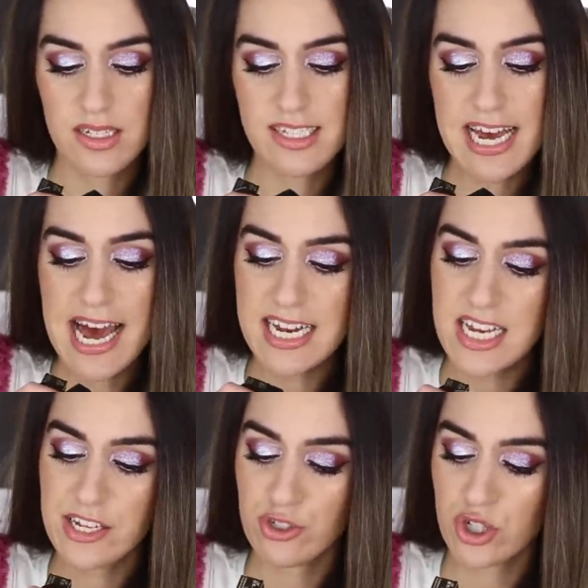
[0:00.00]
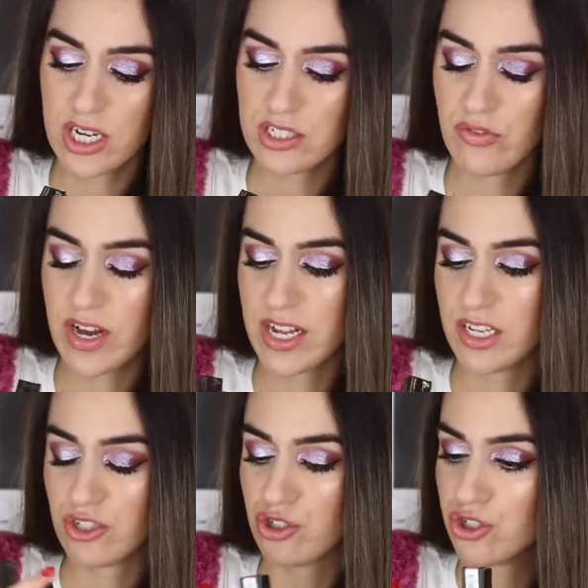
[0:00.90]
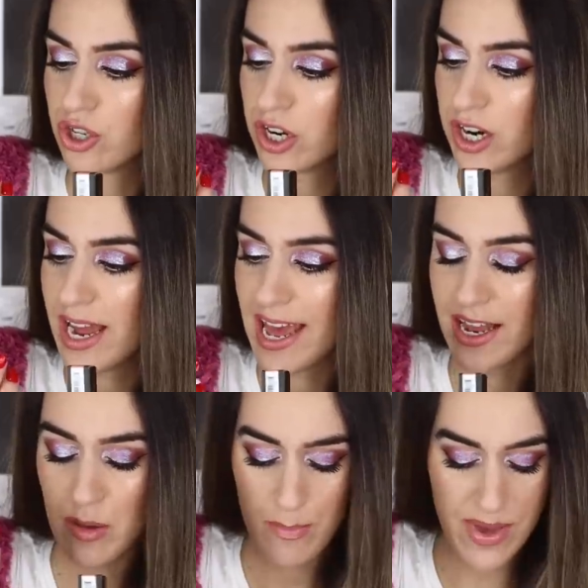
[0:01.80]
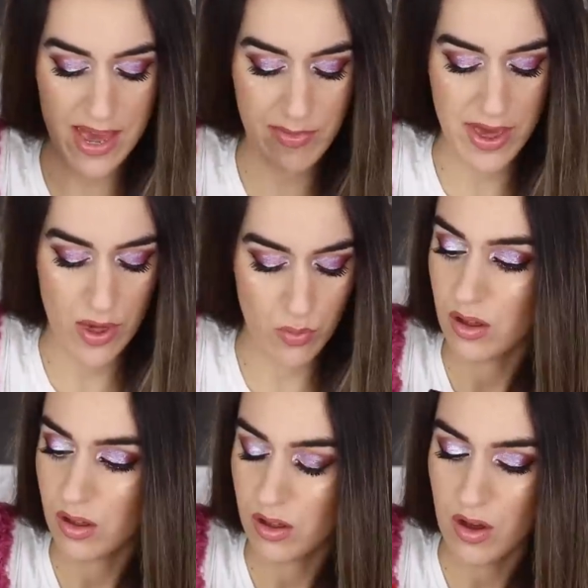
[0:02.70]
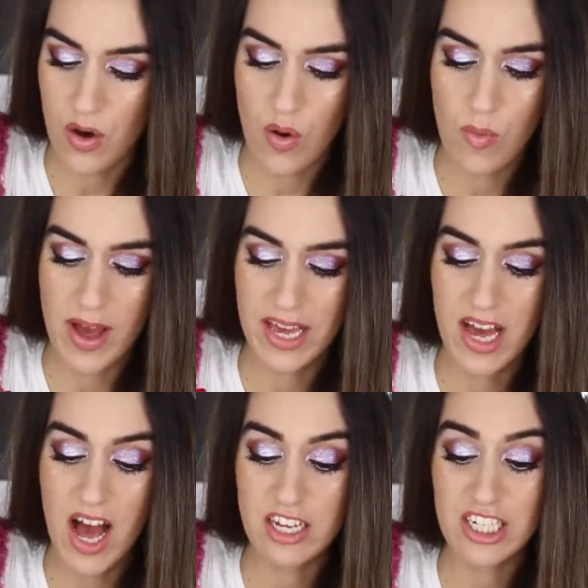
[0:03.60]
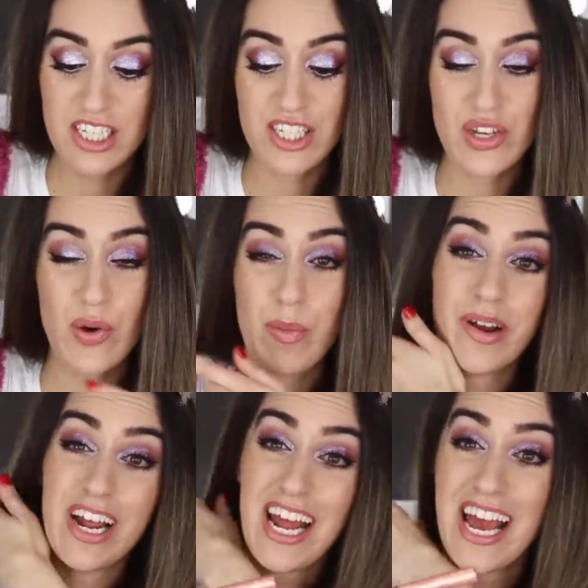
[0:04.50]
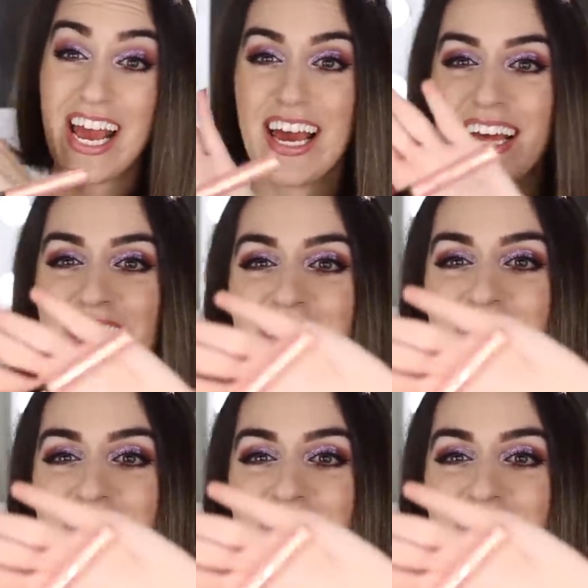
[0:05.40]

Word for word: Daddy, Trust Fund, Sugar, and Baby. Oh my god, it's so pretty.